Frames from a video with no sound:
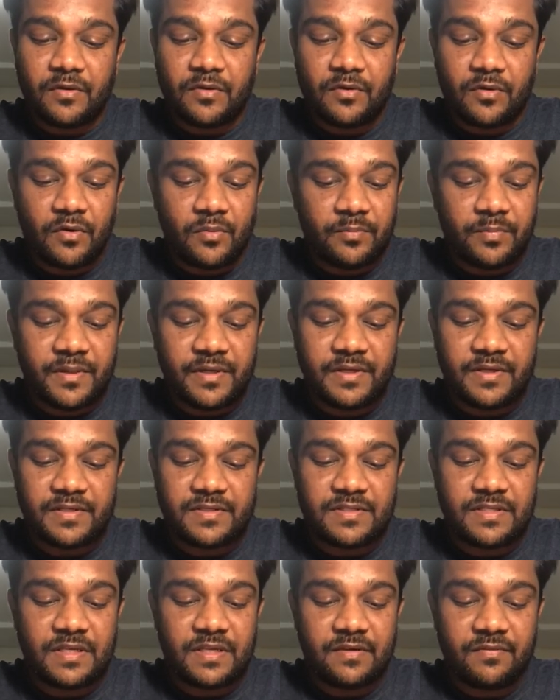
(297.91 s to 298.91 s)

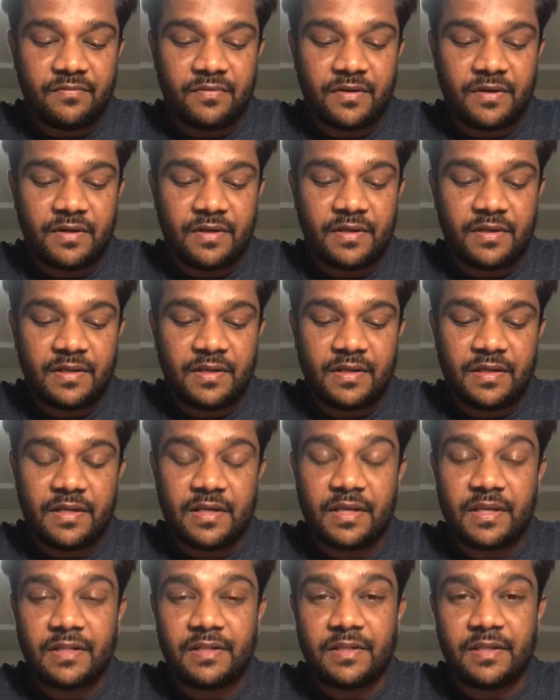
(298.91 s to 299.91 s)
competency level
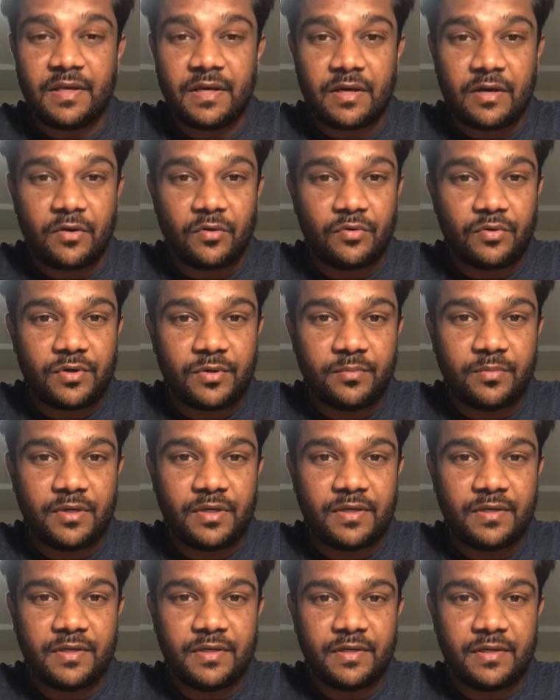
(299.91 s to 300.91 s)
and the
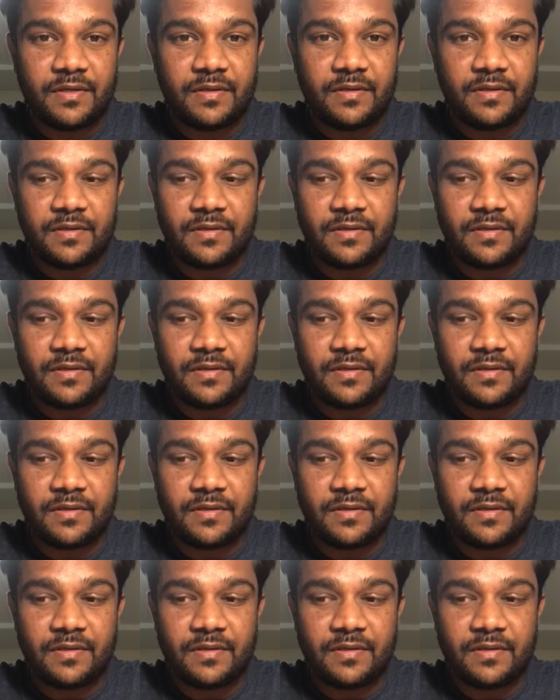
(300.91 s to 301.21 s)
accountability